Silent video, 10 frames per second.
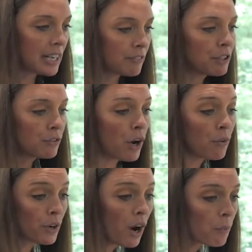And if you
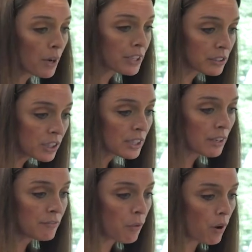don't know what you're
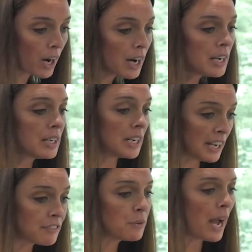looking for,
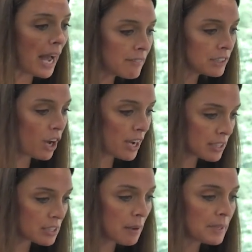if you have a
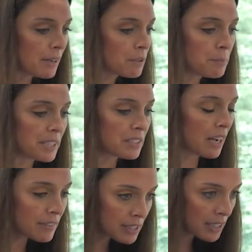loss, I mean, that would be
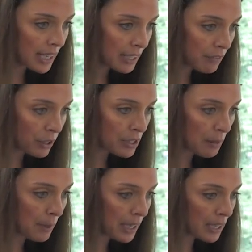devastating for
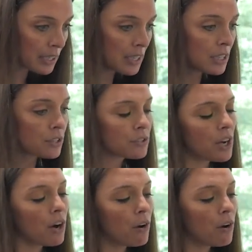somebody. So...